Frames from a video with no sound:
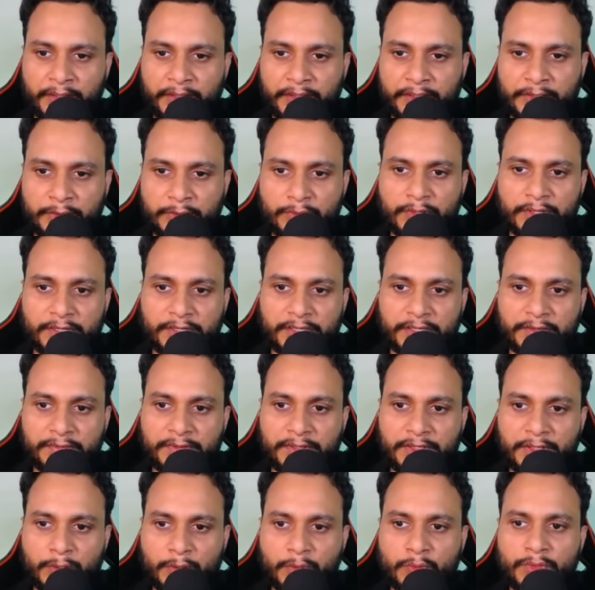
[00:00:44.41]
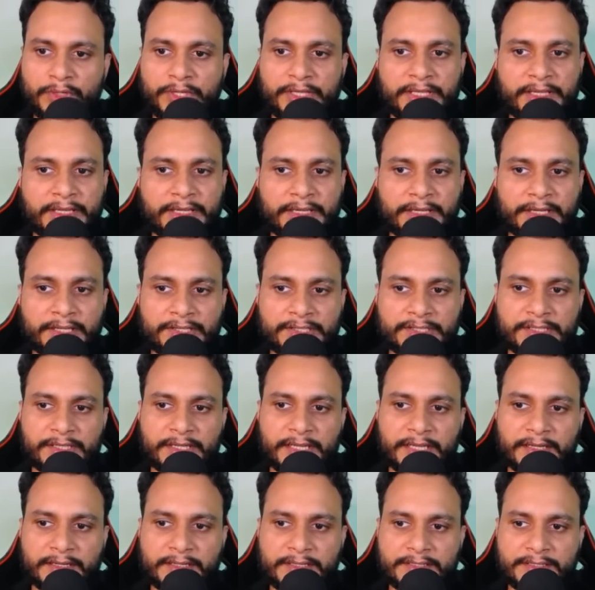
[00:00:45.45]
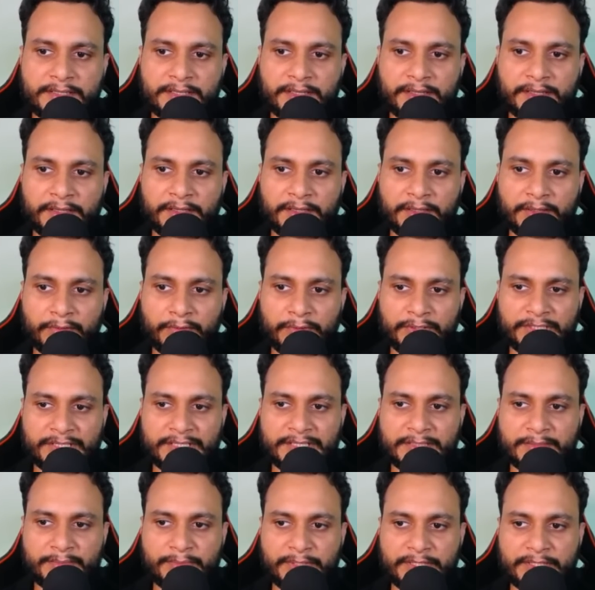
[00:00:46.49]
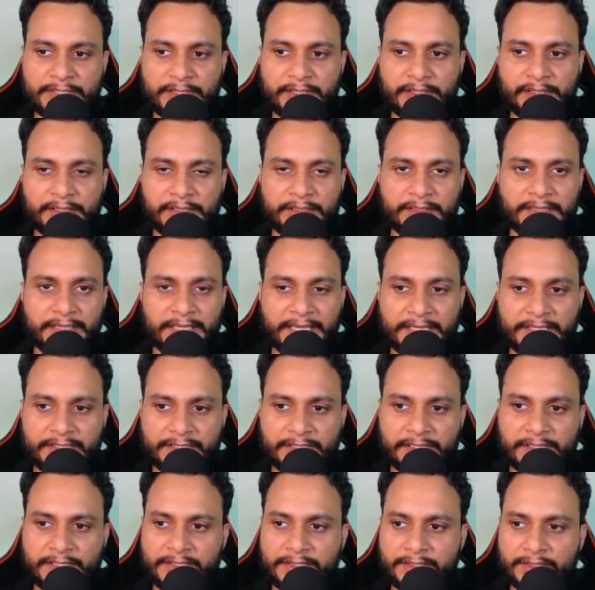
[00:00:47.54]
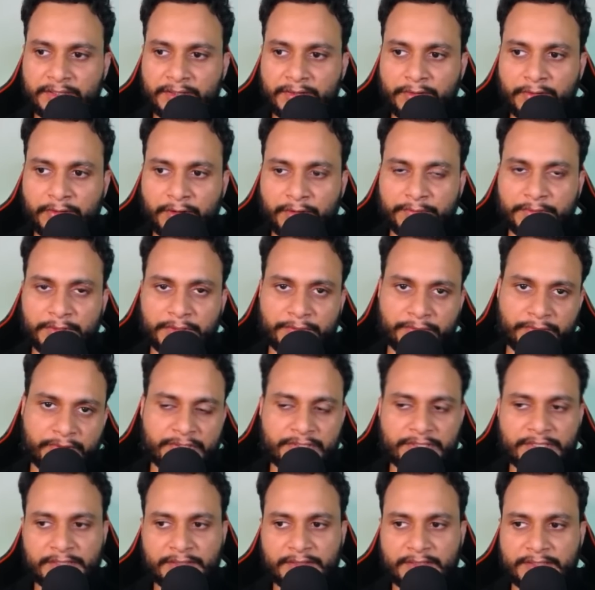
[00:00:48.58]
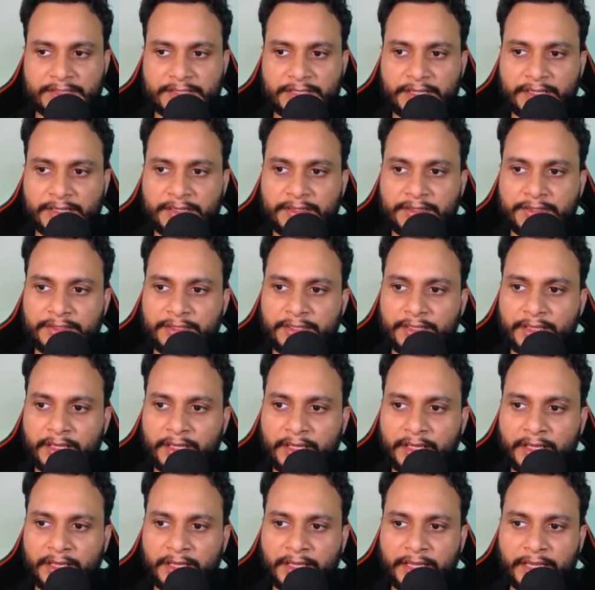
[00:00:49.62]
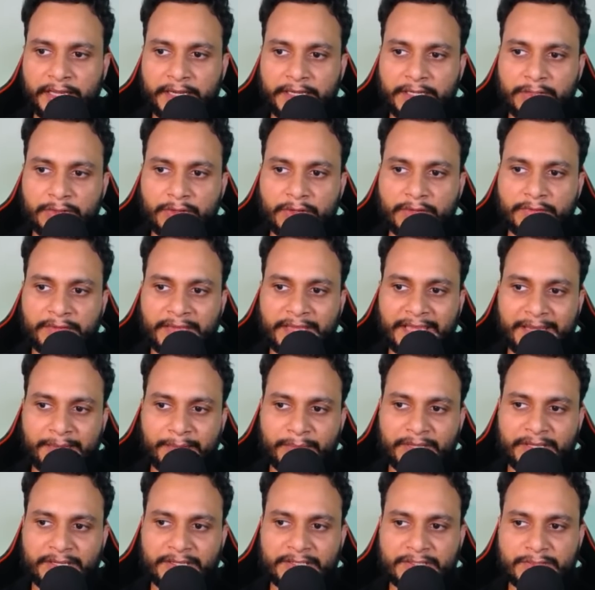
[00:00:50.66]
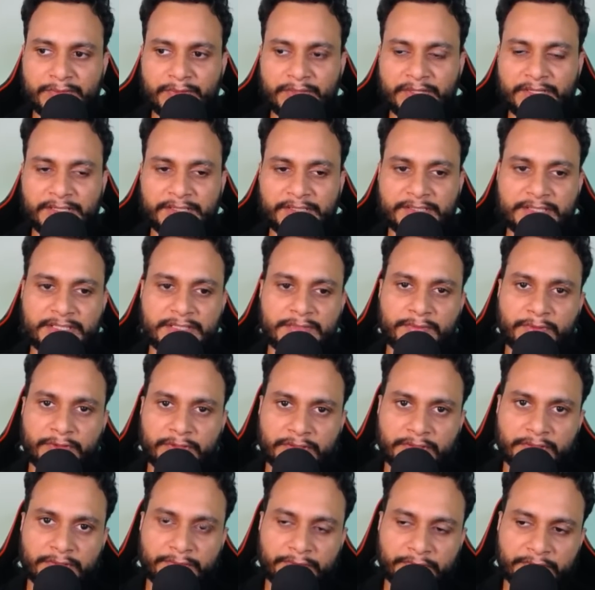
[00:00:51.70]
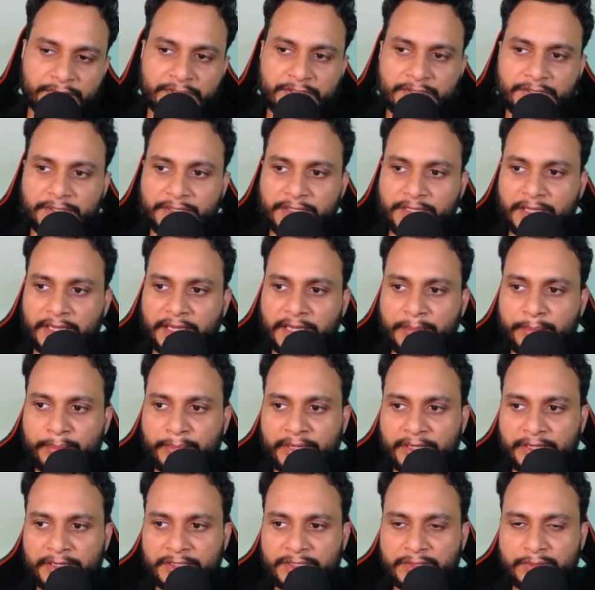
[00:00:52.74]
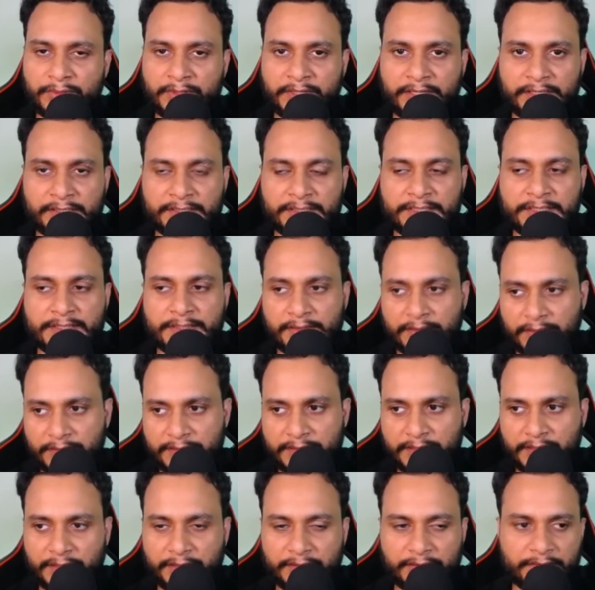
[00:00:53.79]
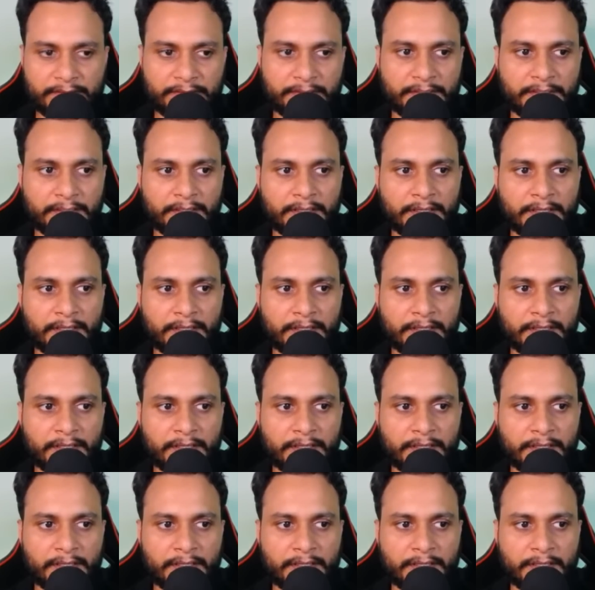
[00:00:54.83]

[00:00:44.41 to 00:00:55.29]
You are given 2D integer arrays, which is basically the edge list of the first and the second tree, and you have n minus 1 edges for the first tree, m minus 1 edges in the second tree.